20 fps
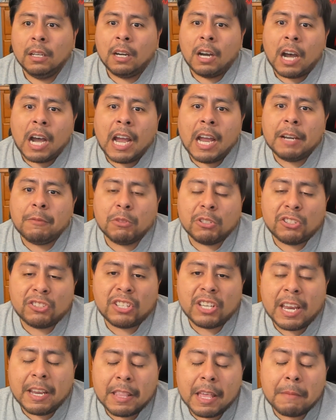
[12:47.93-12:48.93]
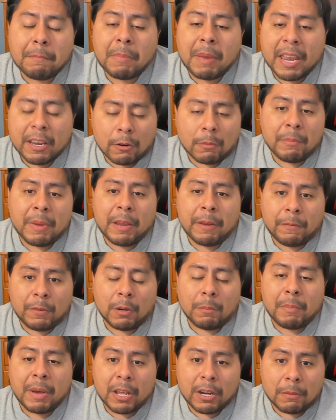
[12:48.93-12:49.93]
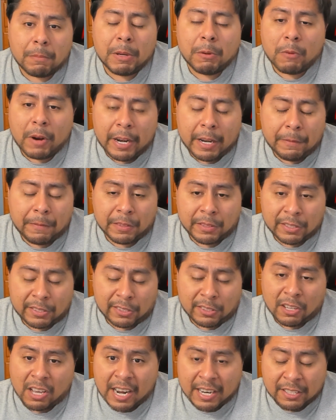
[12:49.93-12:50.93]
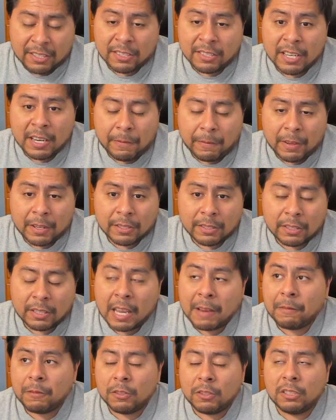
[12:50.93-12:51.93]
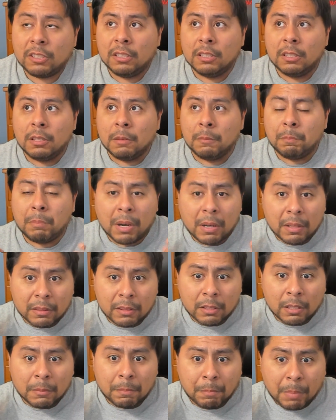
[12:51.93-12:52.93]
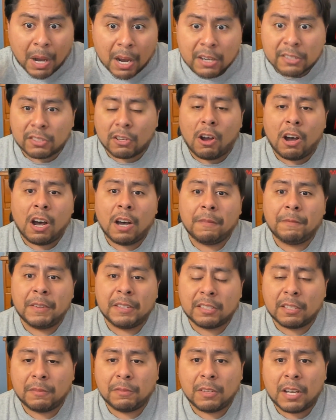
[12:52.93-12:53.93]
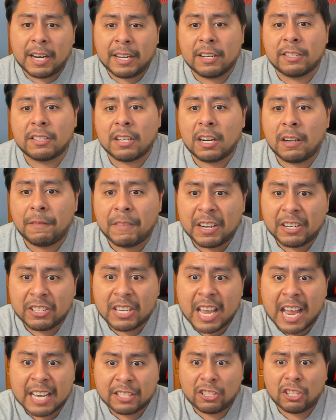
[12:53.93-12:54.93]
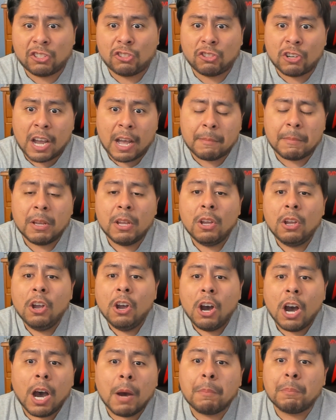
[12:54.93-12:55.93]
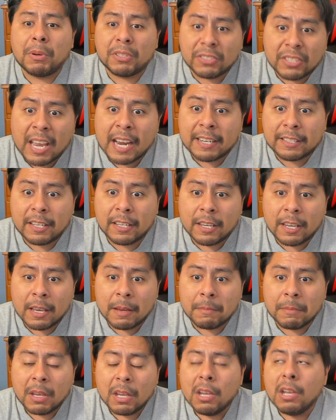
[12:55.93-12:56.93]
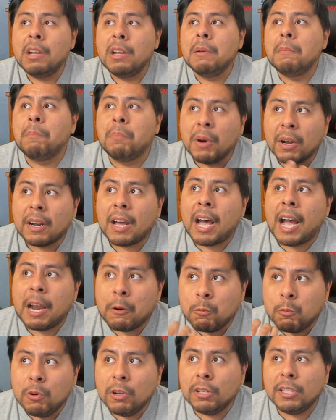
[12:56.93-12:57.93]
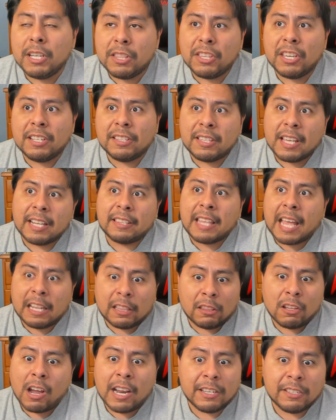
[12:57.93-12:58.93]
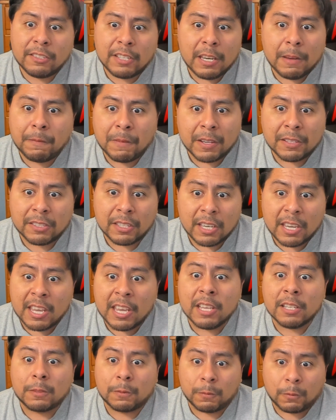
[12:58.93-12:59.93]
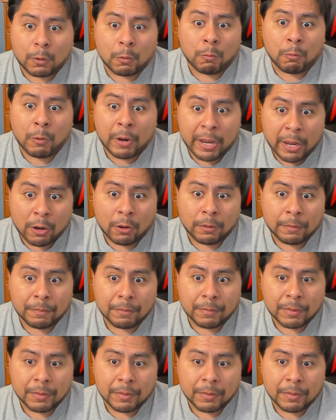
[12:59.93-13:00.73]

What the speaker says: I would say that Baker Mayfield better be ready for this Lions defense. The Bucs offensive line has done a fantastic job of protecting him, but I really think that Lions defense is for real.